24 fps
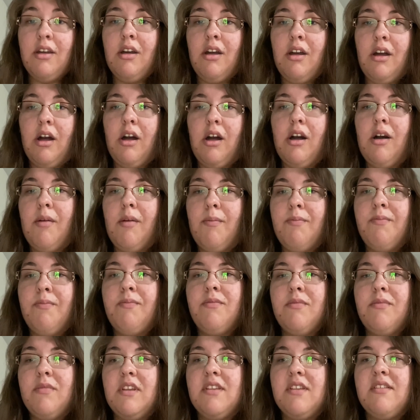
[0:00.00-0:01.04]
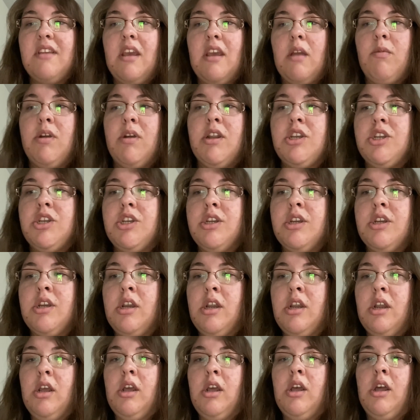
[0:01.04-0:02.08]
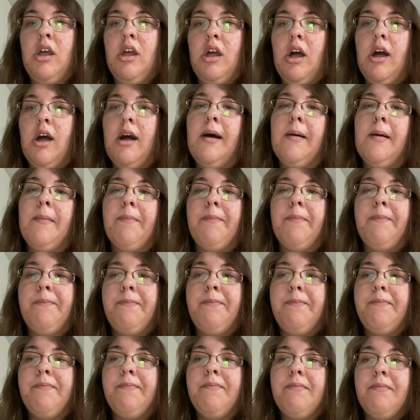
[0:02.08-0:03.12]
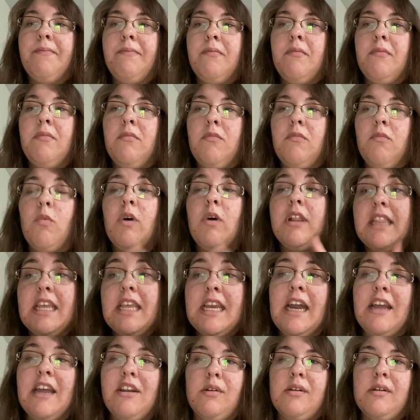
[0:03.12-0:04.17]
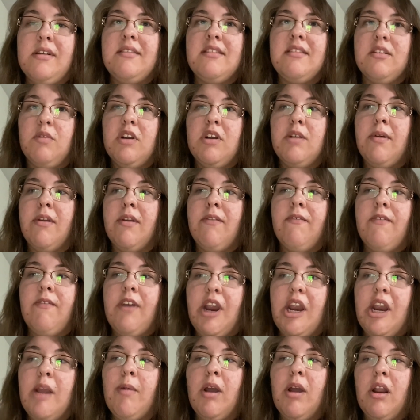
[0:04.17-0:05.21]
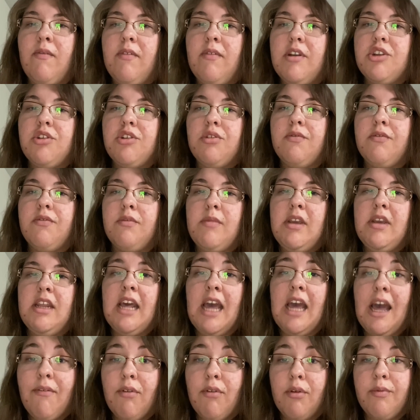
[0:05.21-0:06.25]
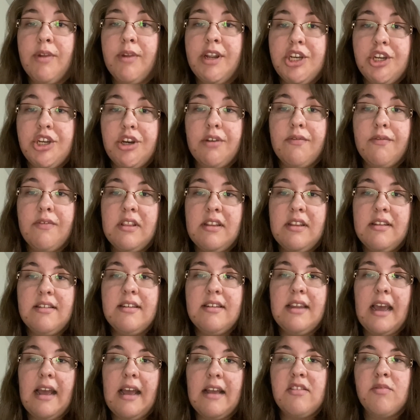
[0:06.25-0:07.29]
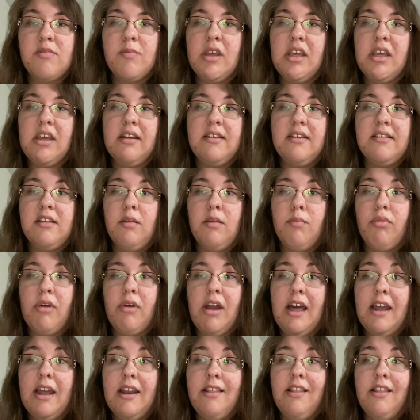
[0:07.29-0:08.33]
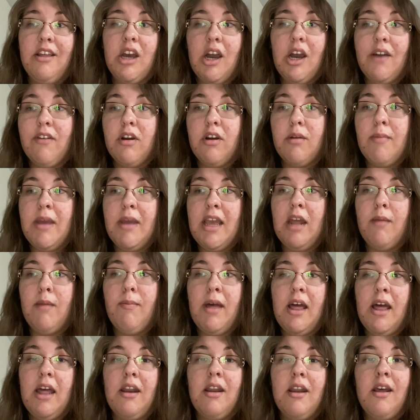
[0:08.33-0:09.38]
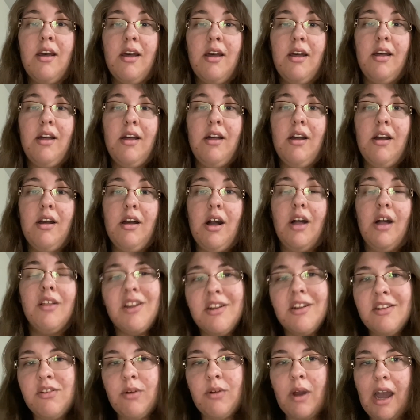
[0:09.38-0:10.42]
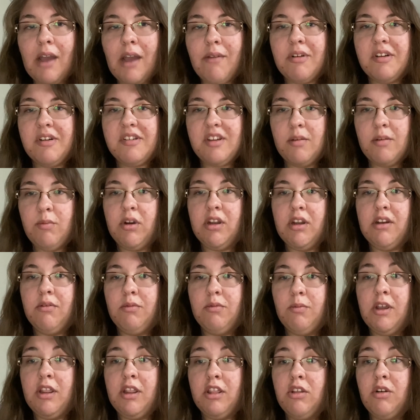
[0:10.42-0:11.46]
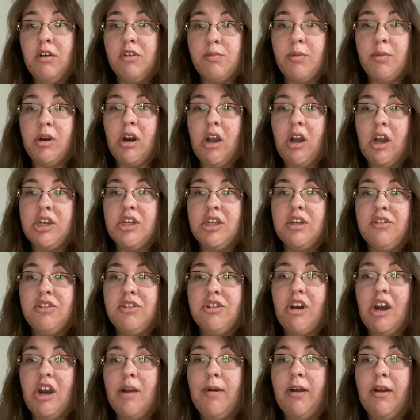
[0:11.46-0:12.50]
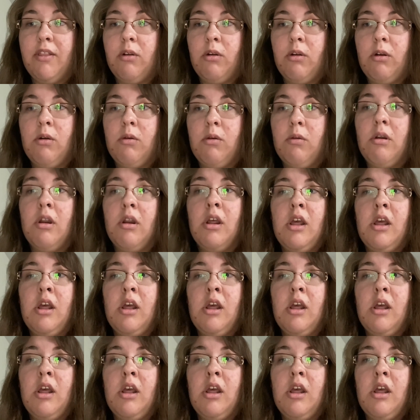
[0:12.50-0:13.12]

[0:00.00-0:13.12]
the sandwich. One thing I noticed, it would have been very beneficial for me to have a reacher for this task because the bread in the cupboard may have been a little too high for someone with those precautions to grab on their own.